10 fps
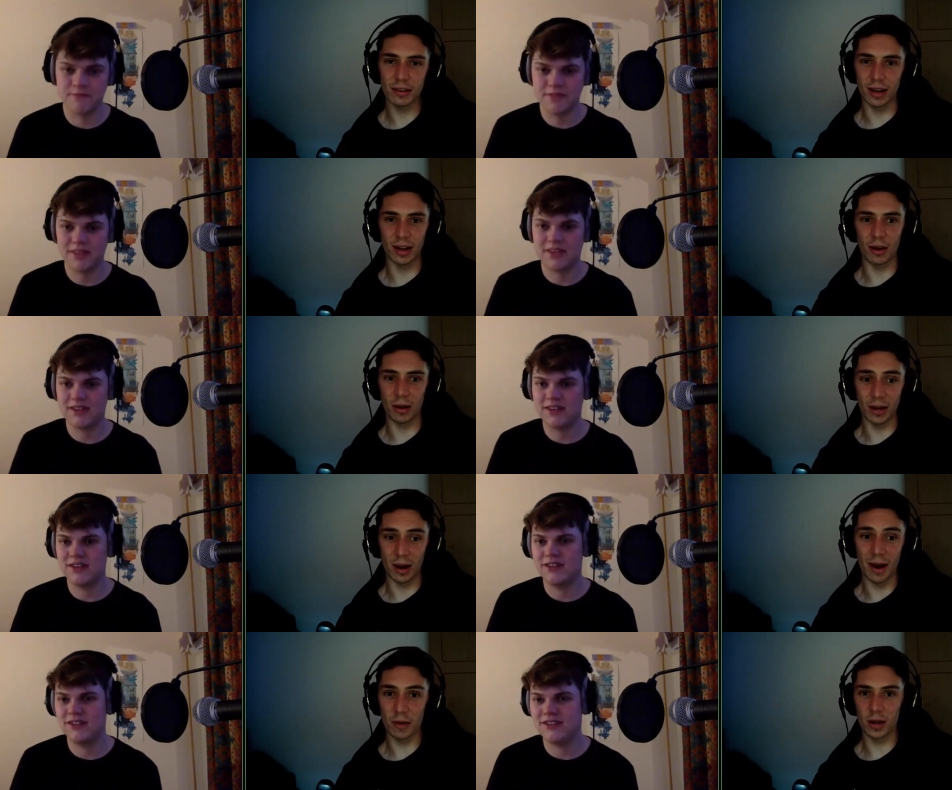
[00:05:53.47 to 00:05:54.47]
Speaker 1: mm. and uh, you
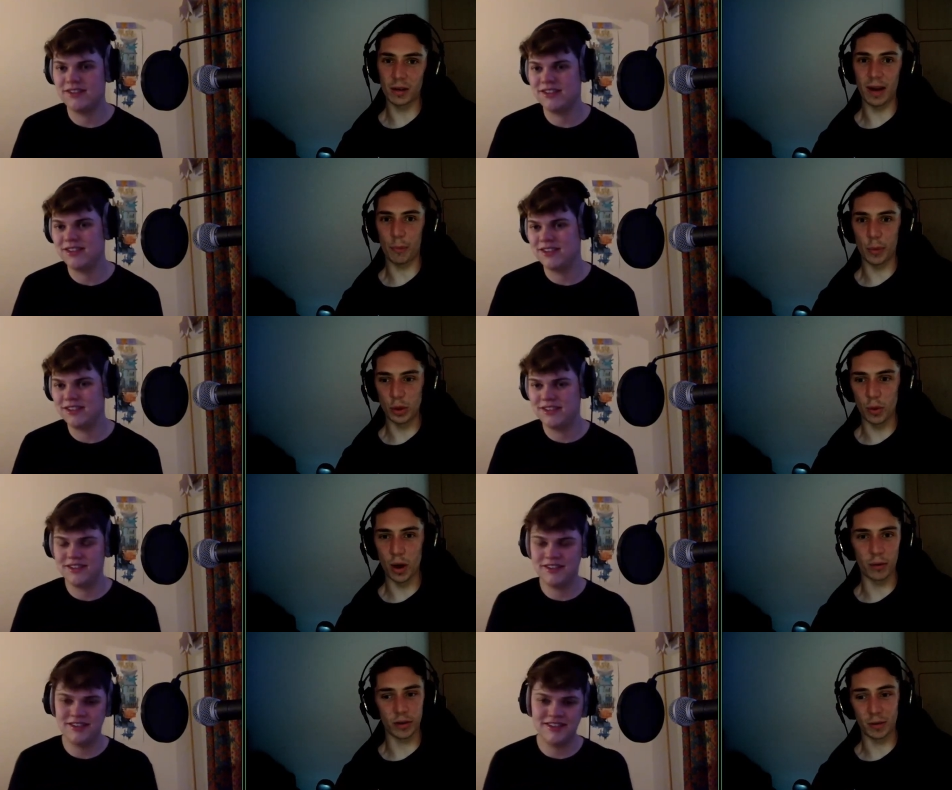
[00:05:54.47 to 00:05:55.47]
know every developer you
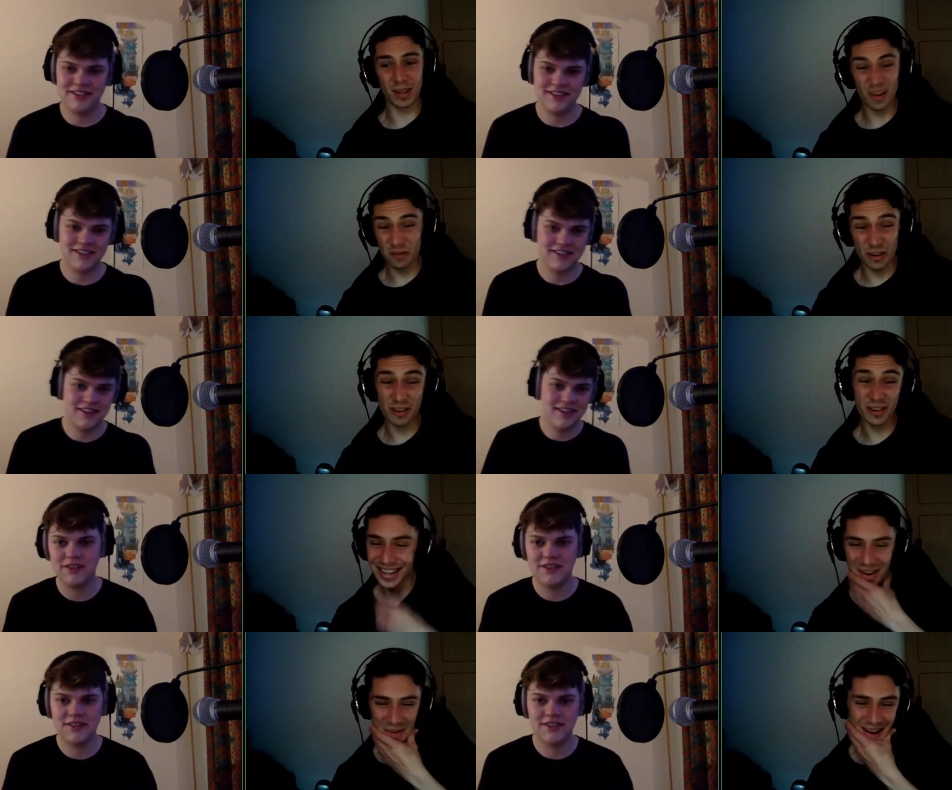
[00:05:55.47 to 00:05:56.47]
work with is going to be different.
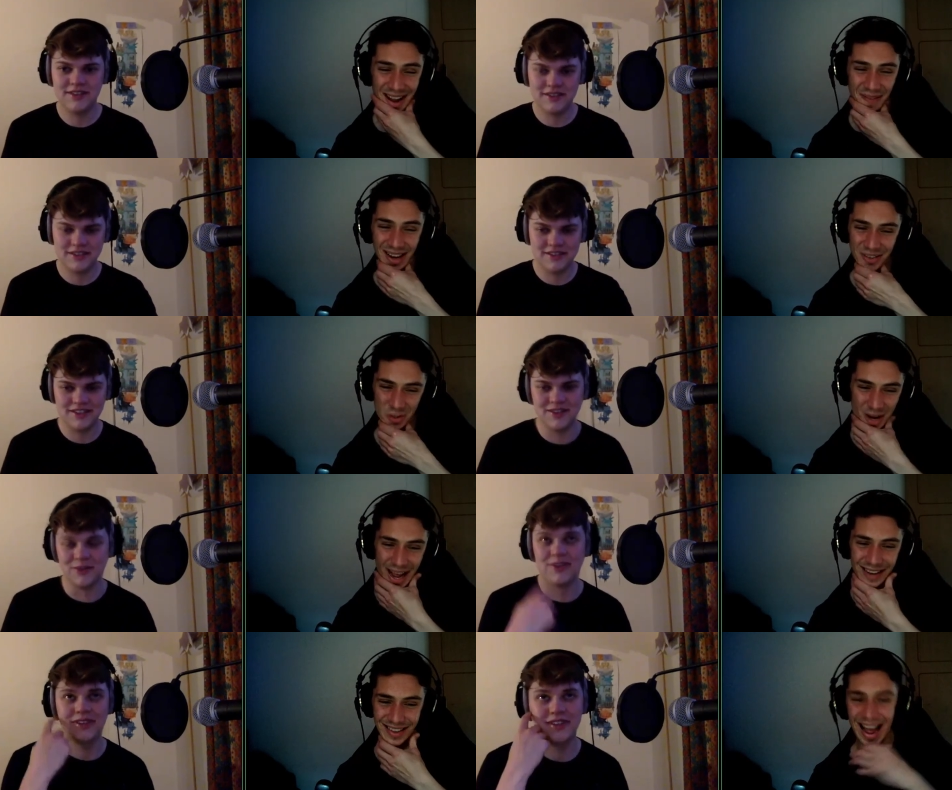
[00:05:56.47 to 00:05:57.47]
Cool. Anything else you want to
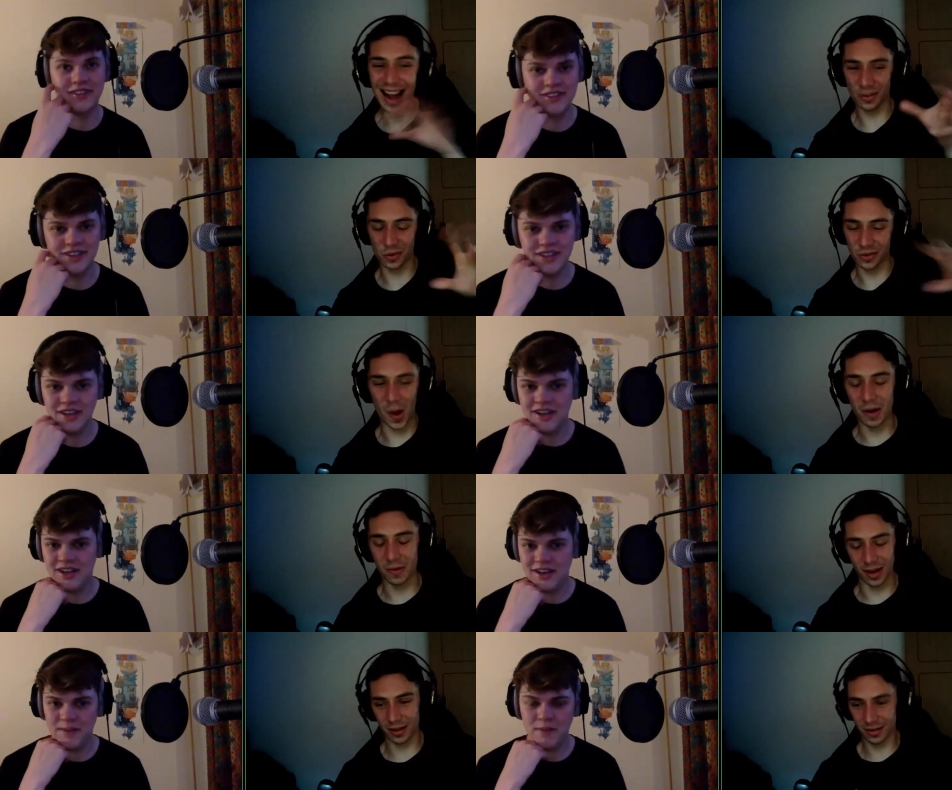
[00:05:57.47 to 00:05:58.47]
add to that sort of side of
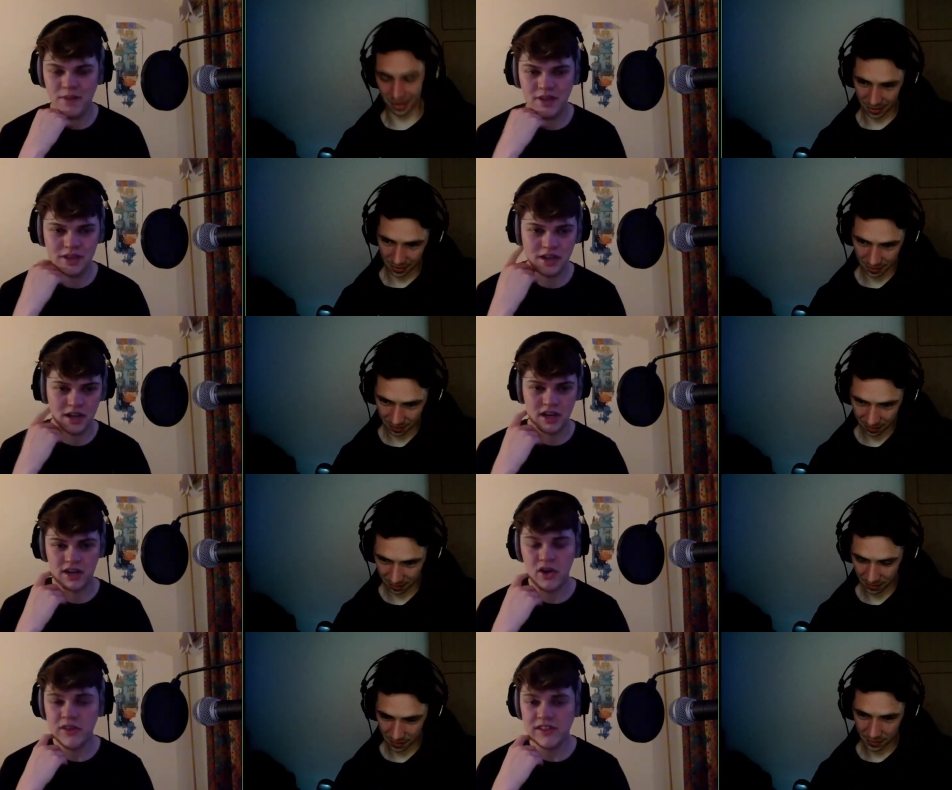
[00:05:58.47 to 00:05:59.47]
things?
Speaker 2: No,
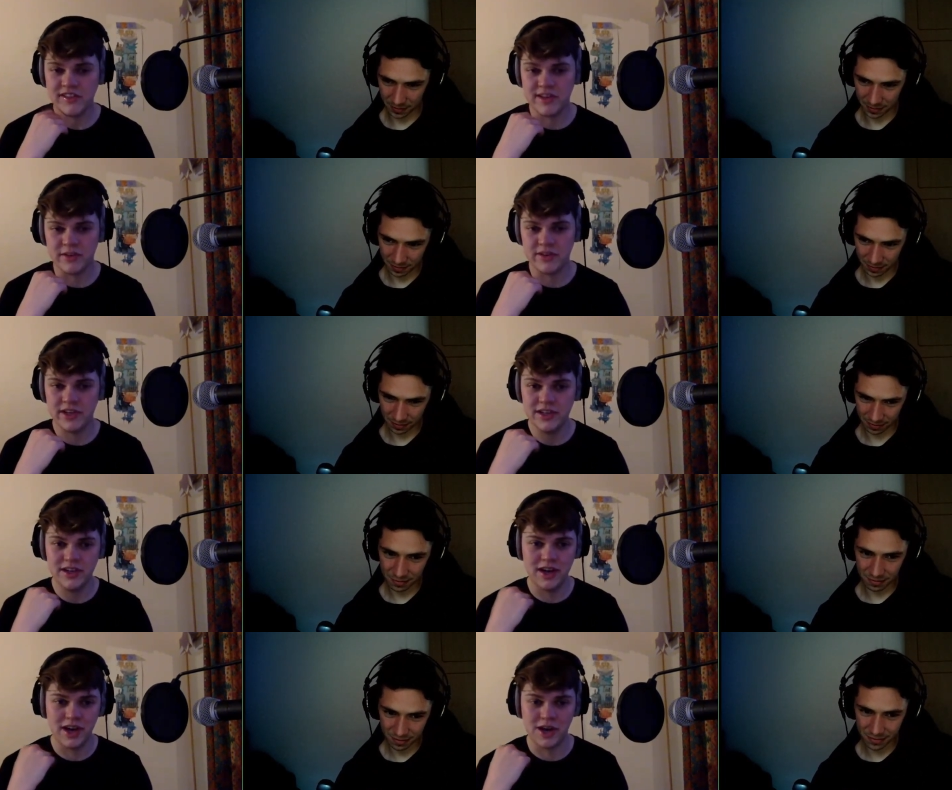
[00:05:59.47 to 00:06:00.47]
I think that's everything.
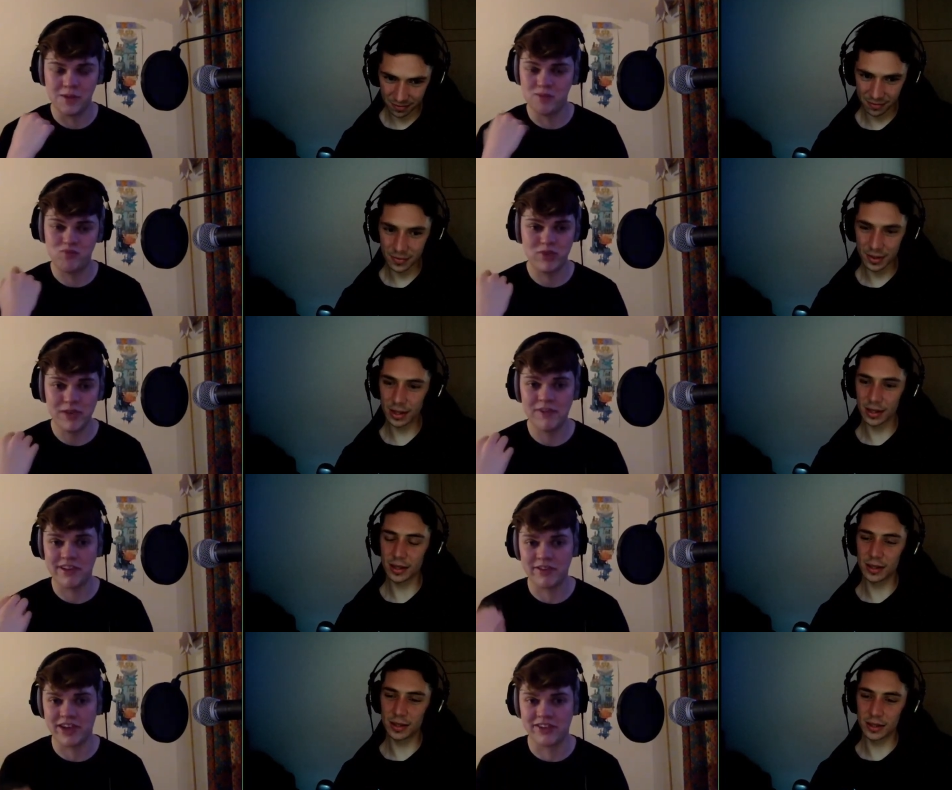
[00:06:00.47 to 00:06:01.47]
Um, yeah, that's
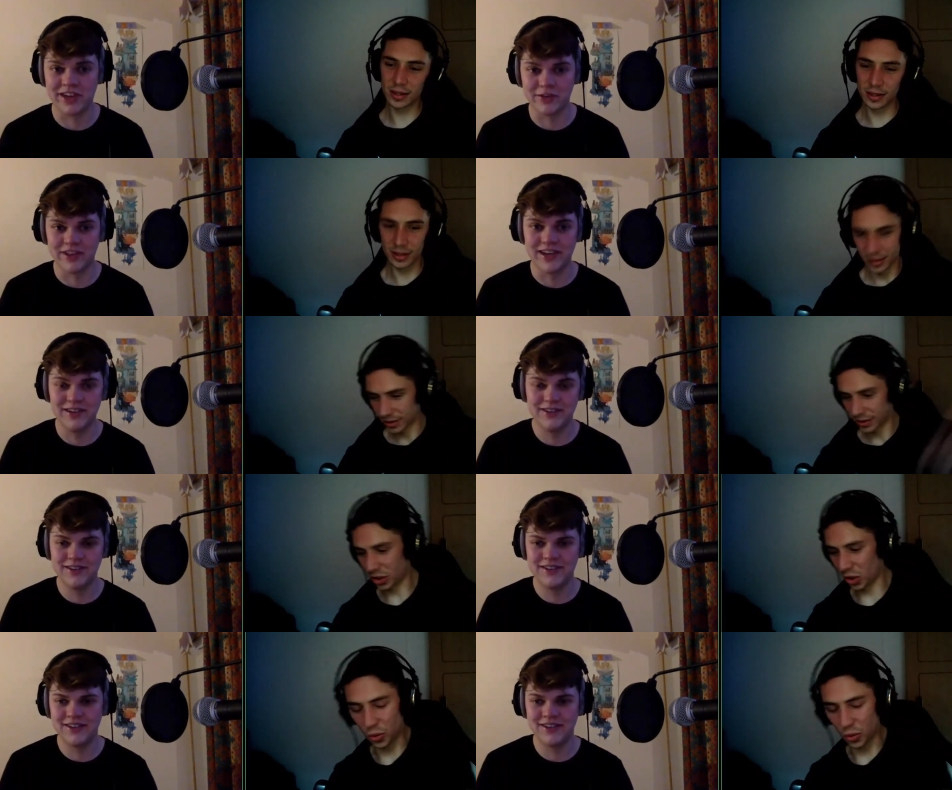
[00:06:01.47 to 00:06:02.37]
everything I can think of there.
Speaker 1: Cool.